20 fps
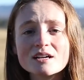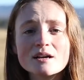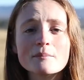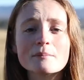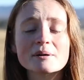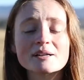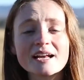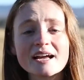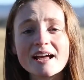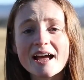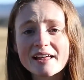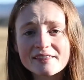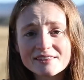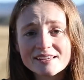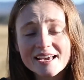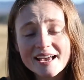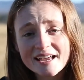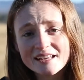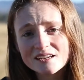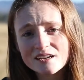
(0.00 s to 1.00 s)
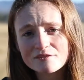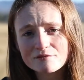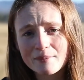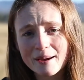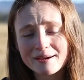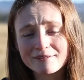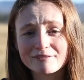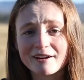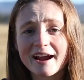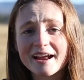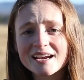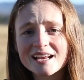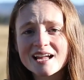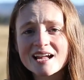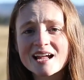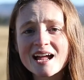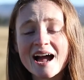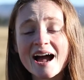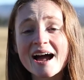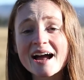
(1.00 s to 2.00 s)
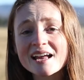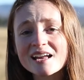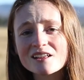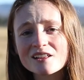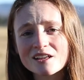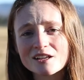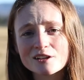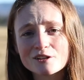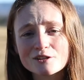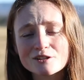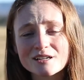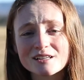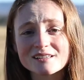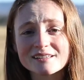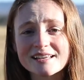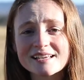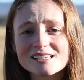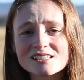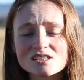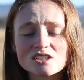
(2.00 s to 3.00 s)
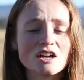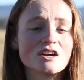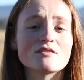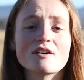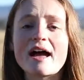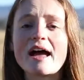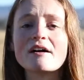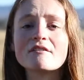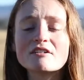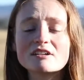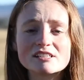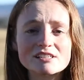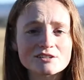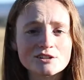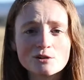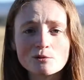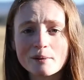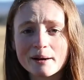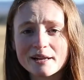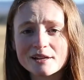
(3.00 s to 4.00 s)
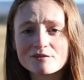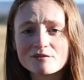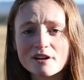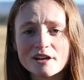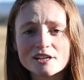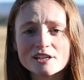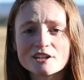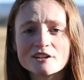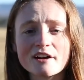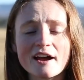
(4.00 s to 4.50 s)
but at the end of my writing, I include a list of every single wedding vendor.